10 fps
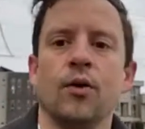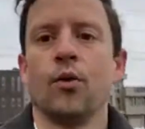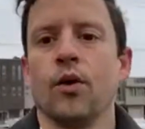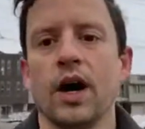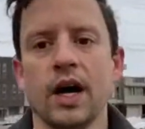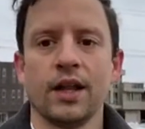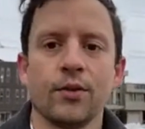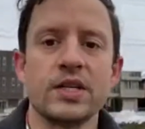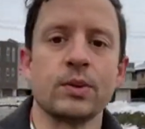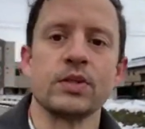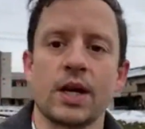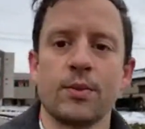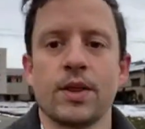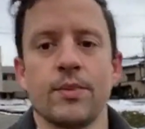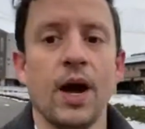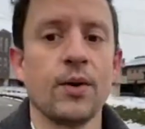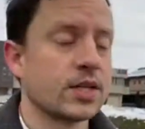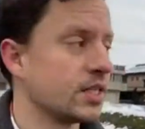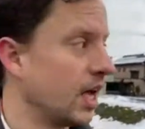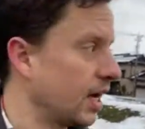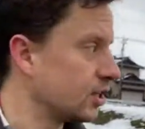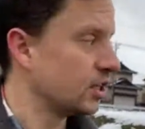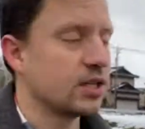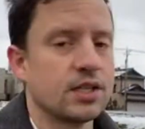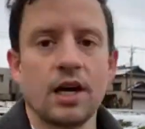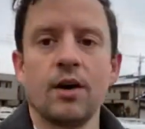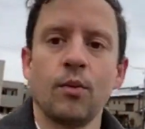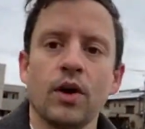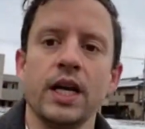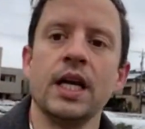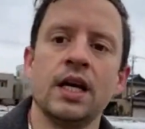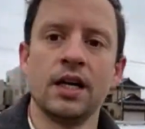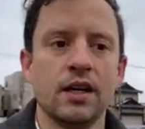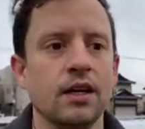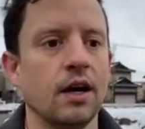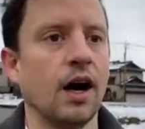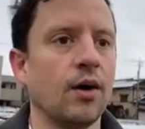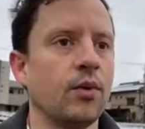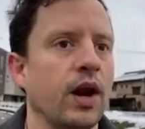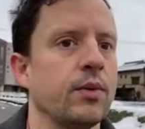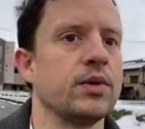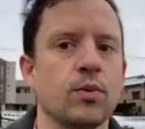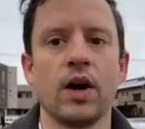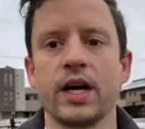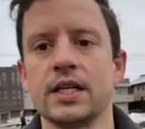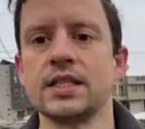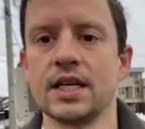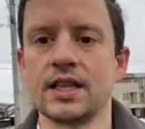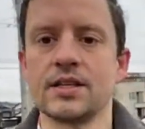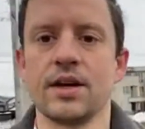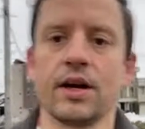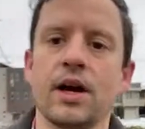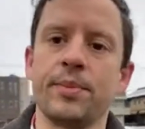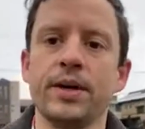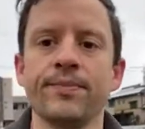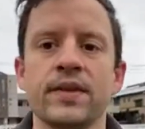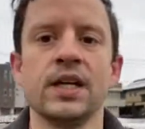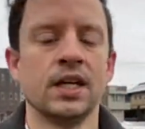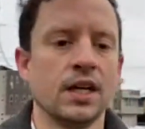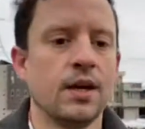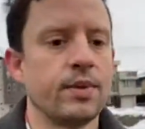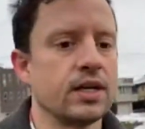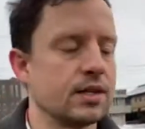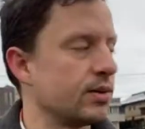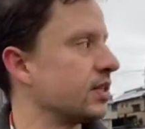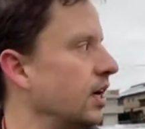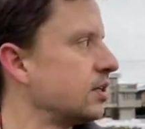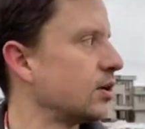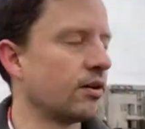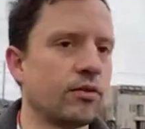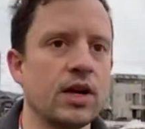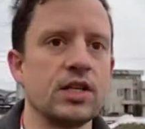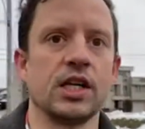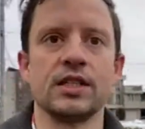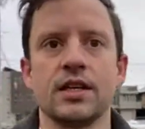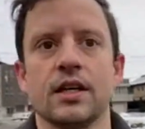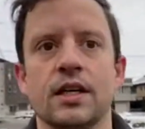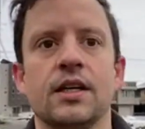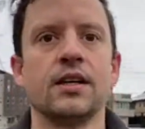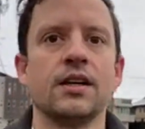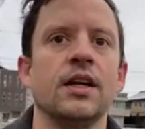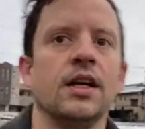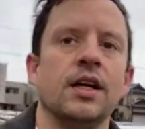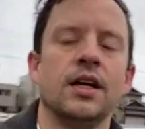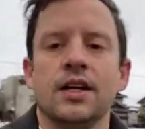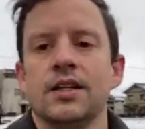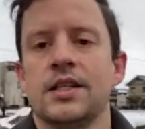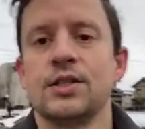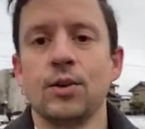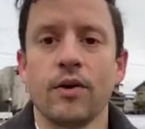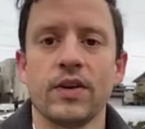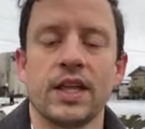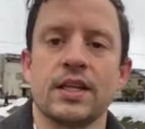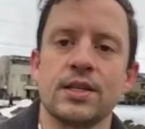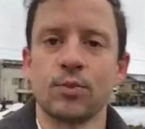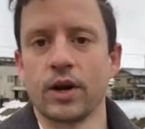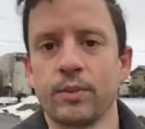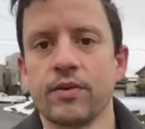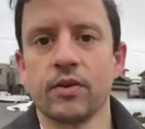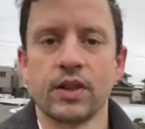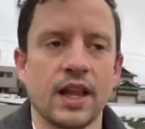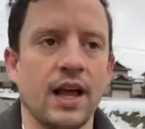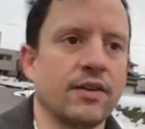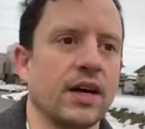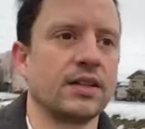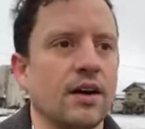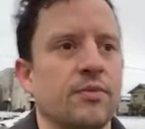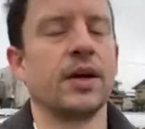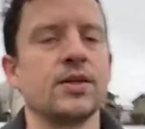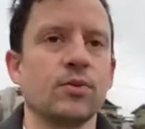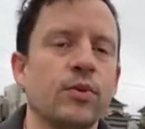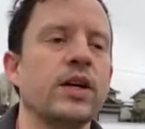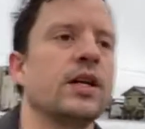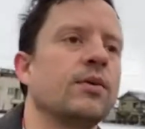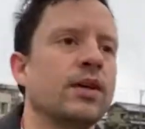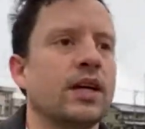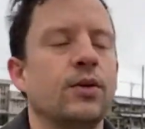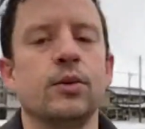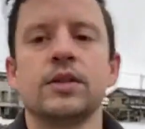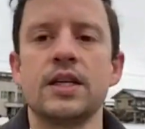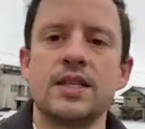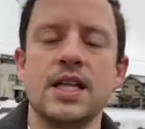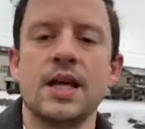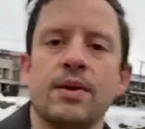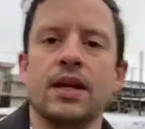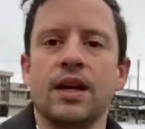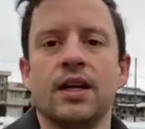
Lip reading: the reason we're talking about them now is because I just saw one when I was walking to get this here Cuppa, because I was sort of rushing to do everything this morning before the live kicked off. But it's really, really cool to see them in